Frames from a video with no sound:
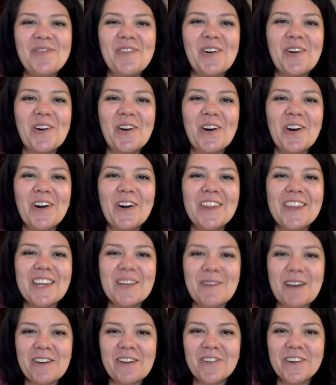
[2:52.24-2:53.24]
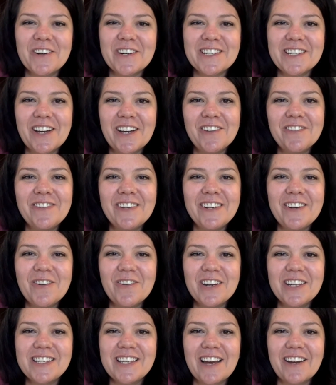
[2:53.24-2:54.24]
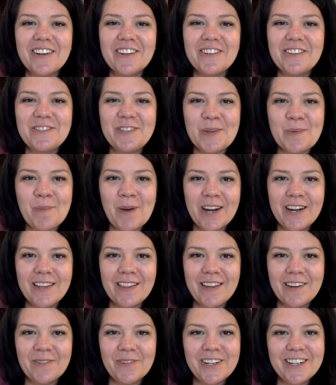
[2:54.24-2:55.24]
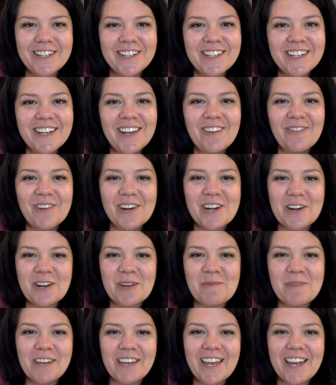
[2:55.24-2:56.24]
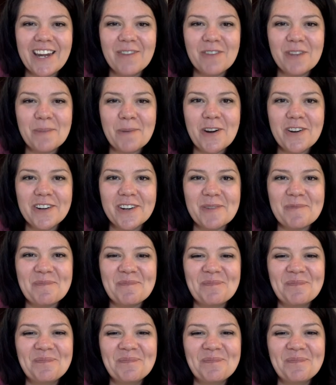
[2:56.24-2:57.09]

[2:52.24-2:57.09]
or think about it for yourself and notice how you're using body language when you're communicating with your partner.